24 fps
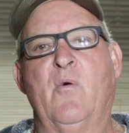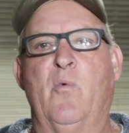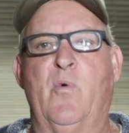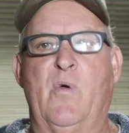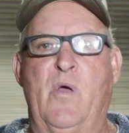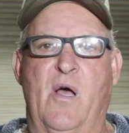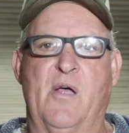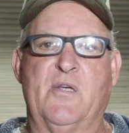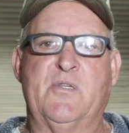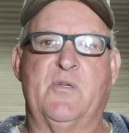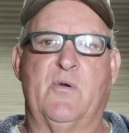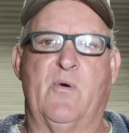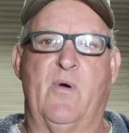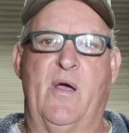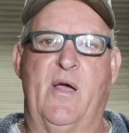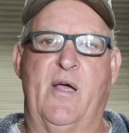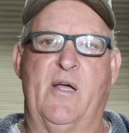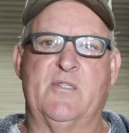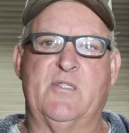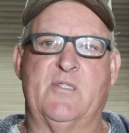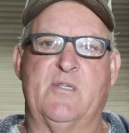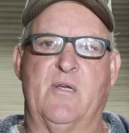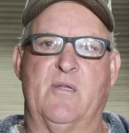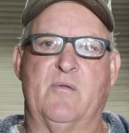We also
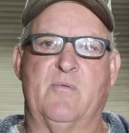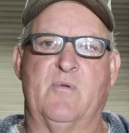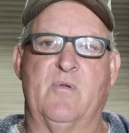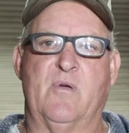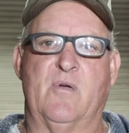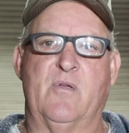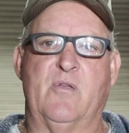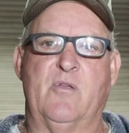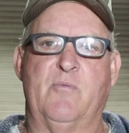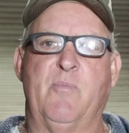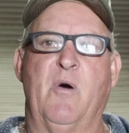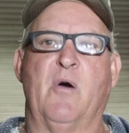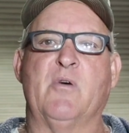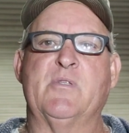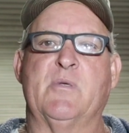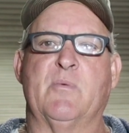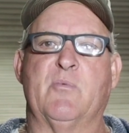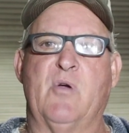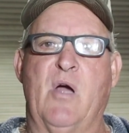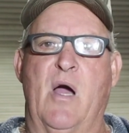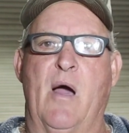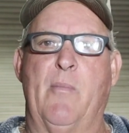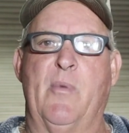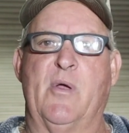ask that you post
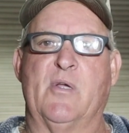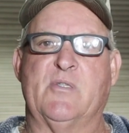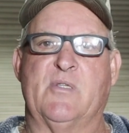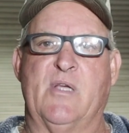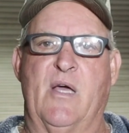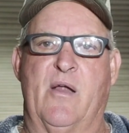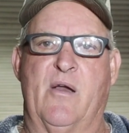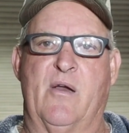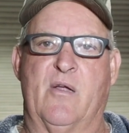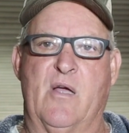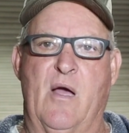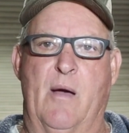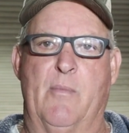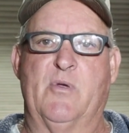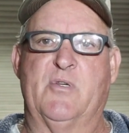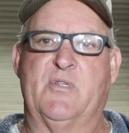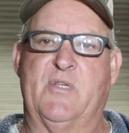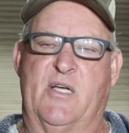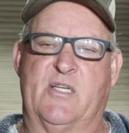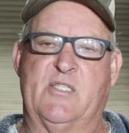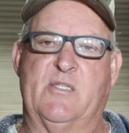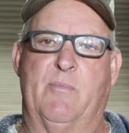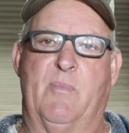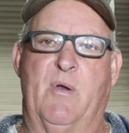some comments down in the comment
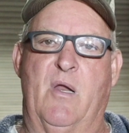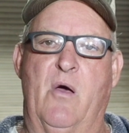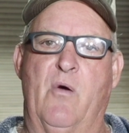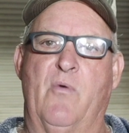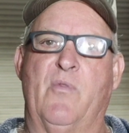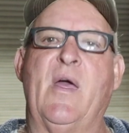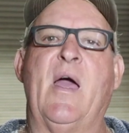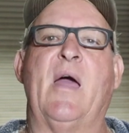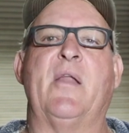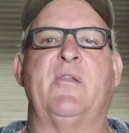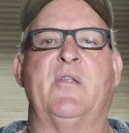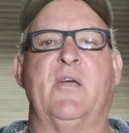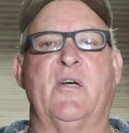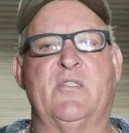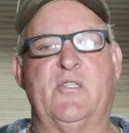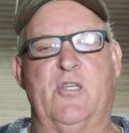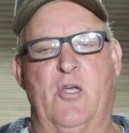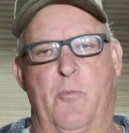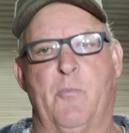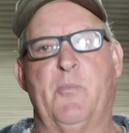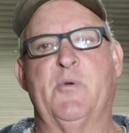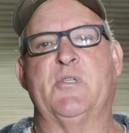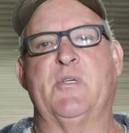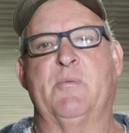section below. That does
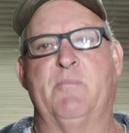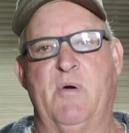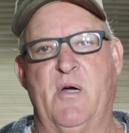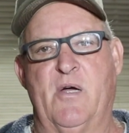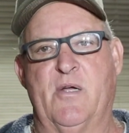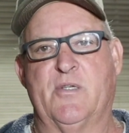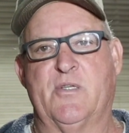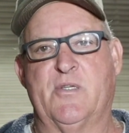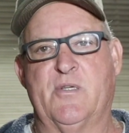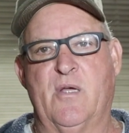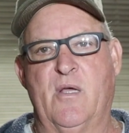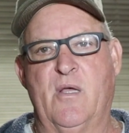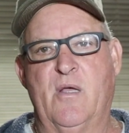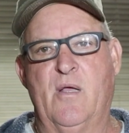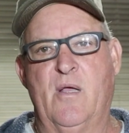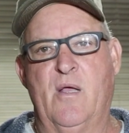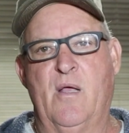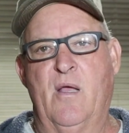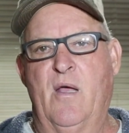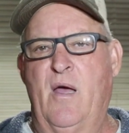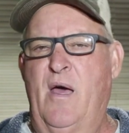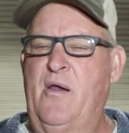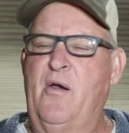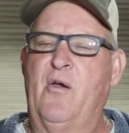help us a bunch.
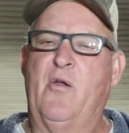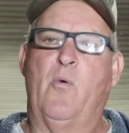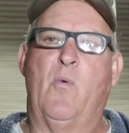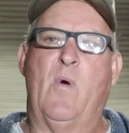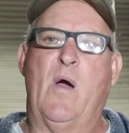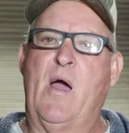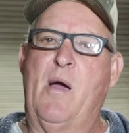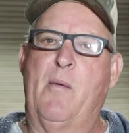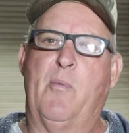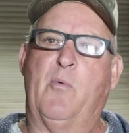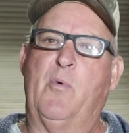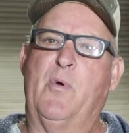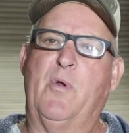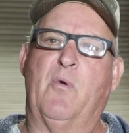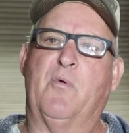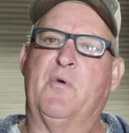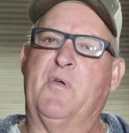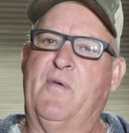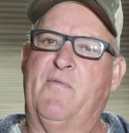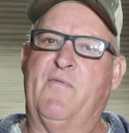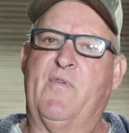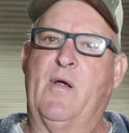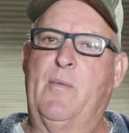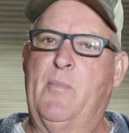I don't know why, but we
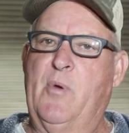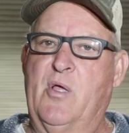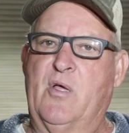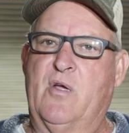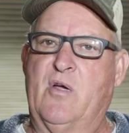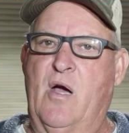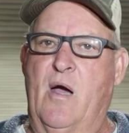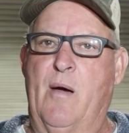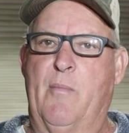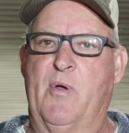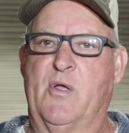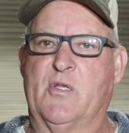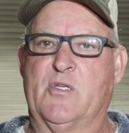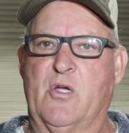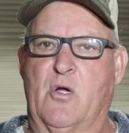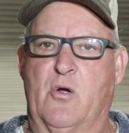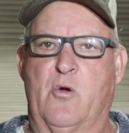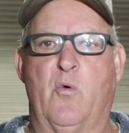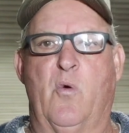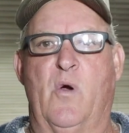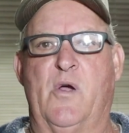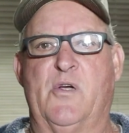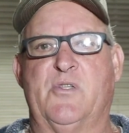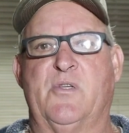don't get very many comments or
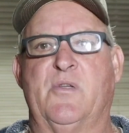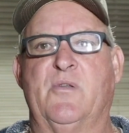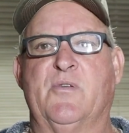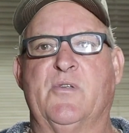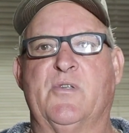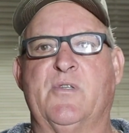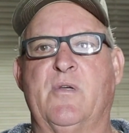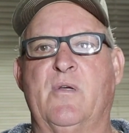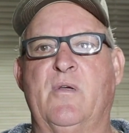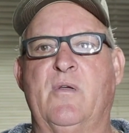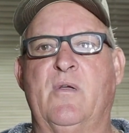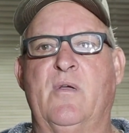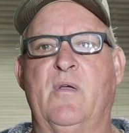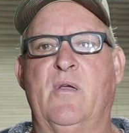questions.